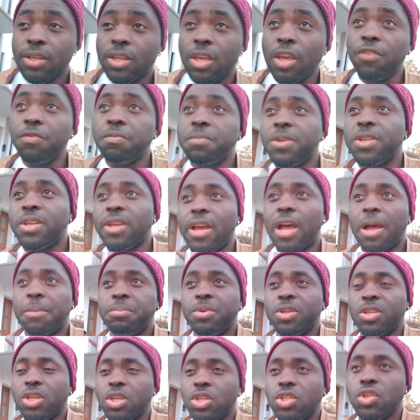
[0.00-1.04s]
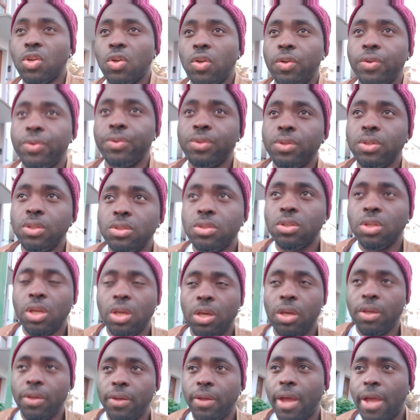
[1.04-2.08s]
they gave me the application.
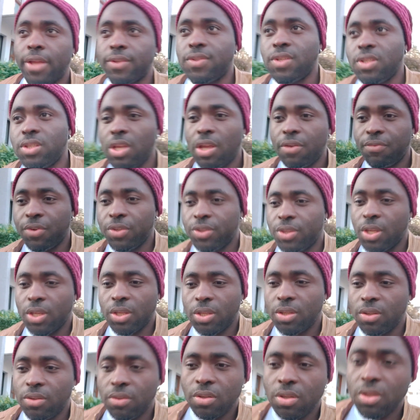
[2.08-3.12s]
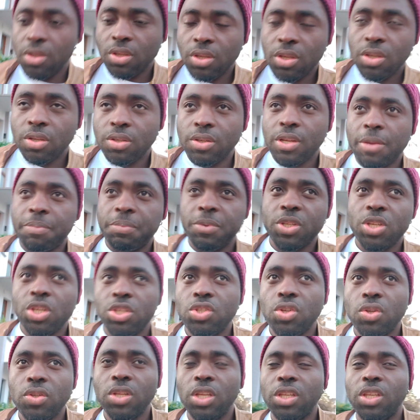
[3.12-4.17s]
I did everything in the
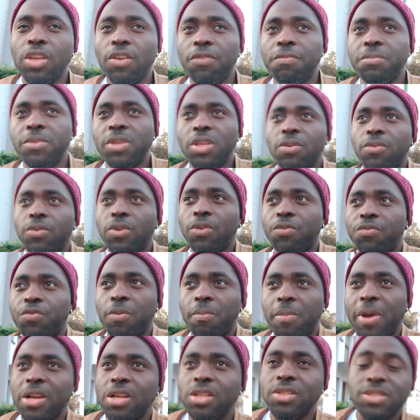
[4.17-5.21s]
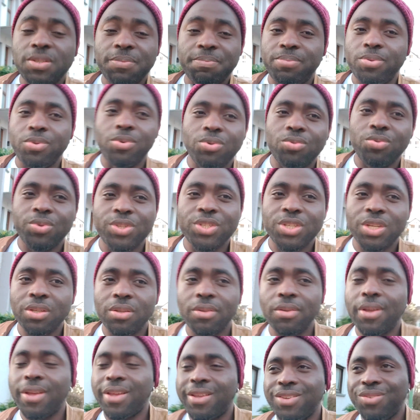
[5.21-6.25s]
application. They gave me a formality book, which
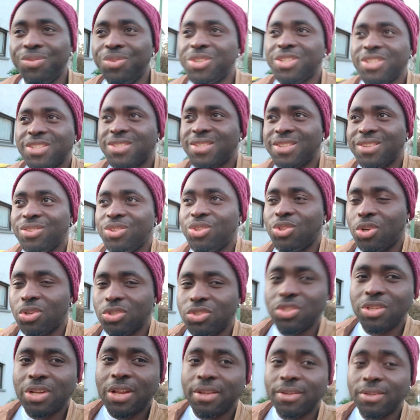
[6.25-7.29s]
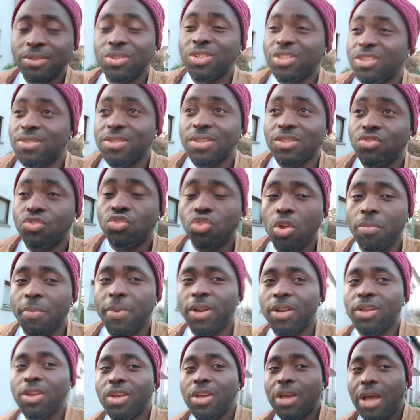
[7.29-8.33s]
is in Deutschland. It's in
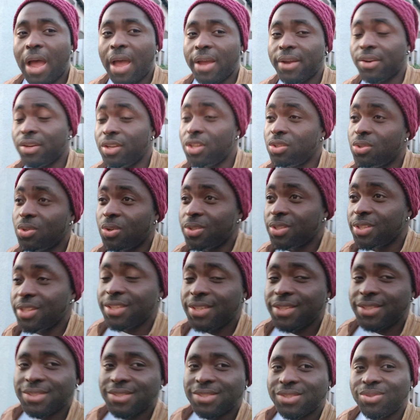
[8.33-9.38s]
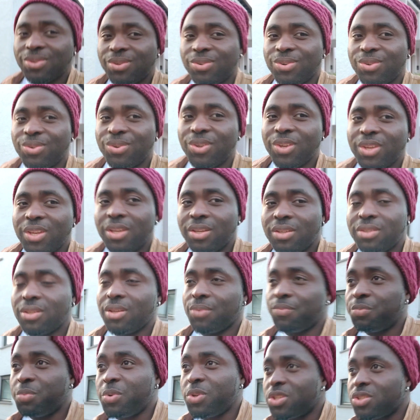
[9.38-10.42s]
German. I really don't need it, so
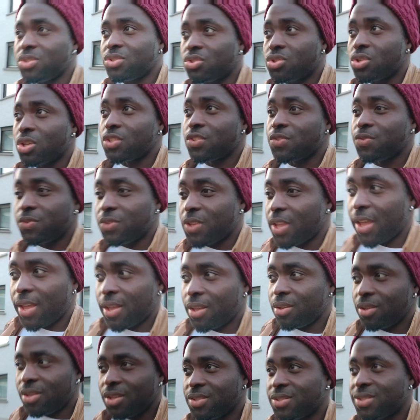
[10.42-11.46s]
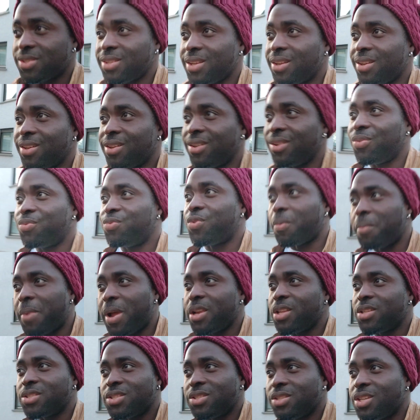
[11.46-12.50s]
the book is just there. It's a
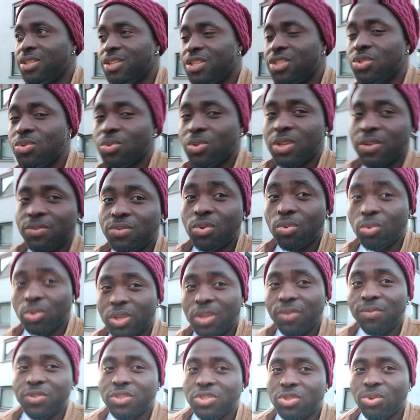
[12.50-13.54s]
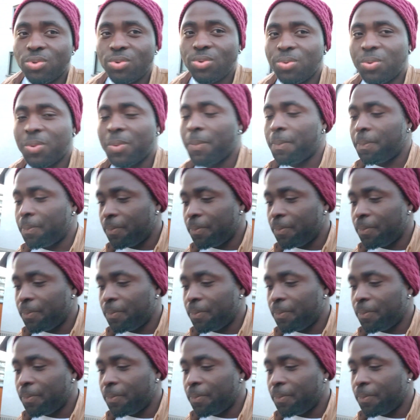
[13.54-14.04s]
formality they need to give. They will give it to you.